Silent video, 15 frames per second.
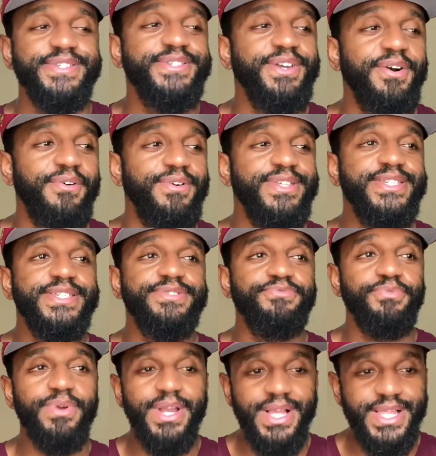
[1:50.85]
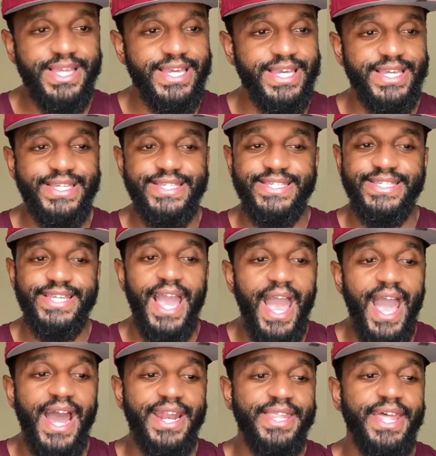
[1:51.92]
So it's really
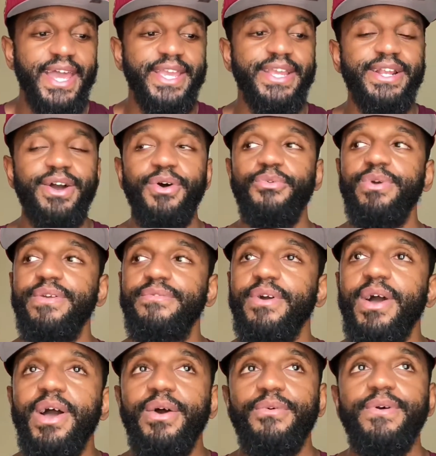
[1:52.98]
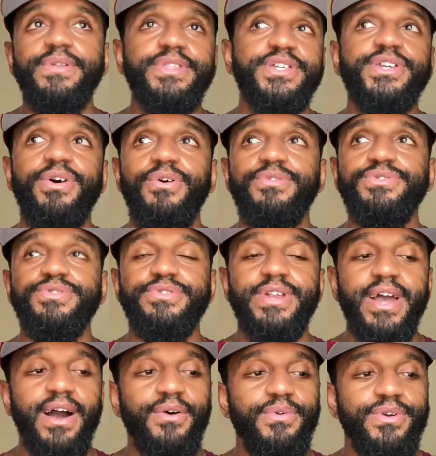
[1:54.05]
sad that, you know, we've we're in this culture
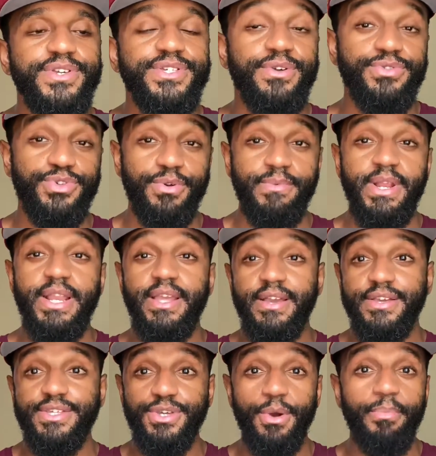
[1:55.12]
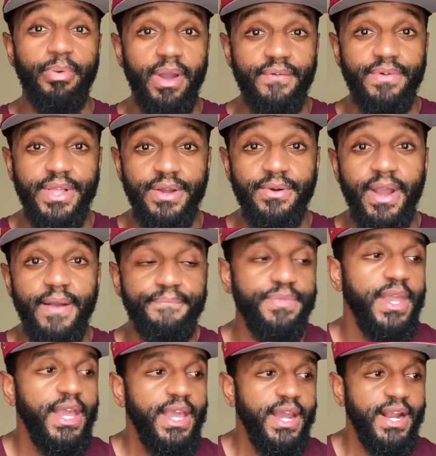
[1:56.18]
now where social media is so prevalent, right?
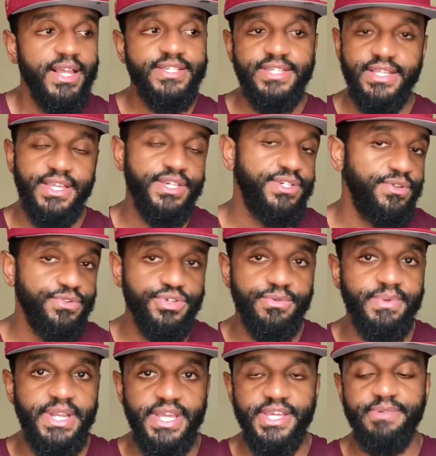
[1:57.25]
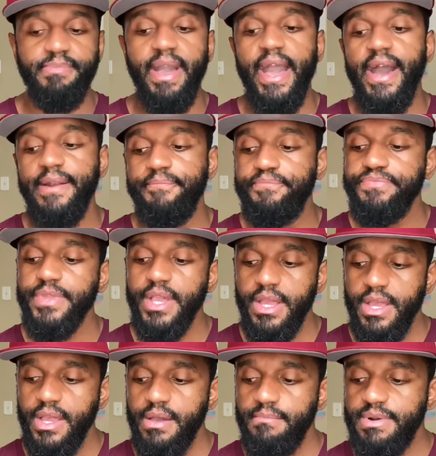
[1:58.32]
It's not that social media is bad,
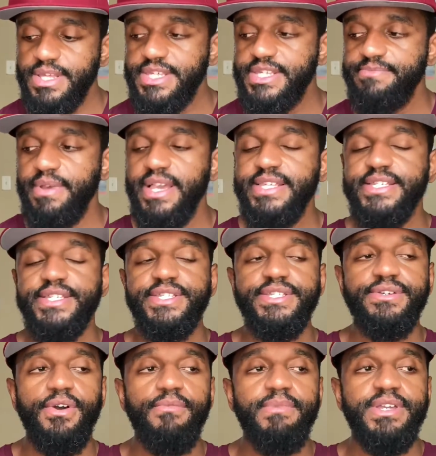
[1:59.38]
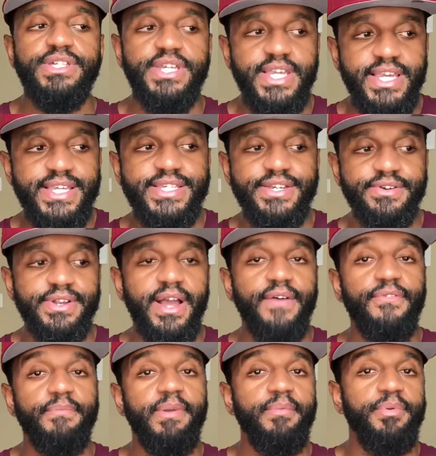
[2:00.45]
but it just makes it so much easier now
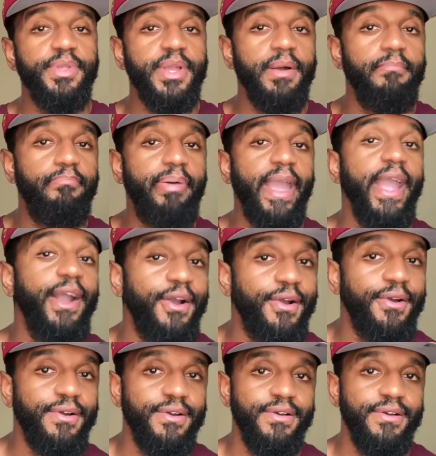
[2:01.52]
for people to compare.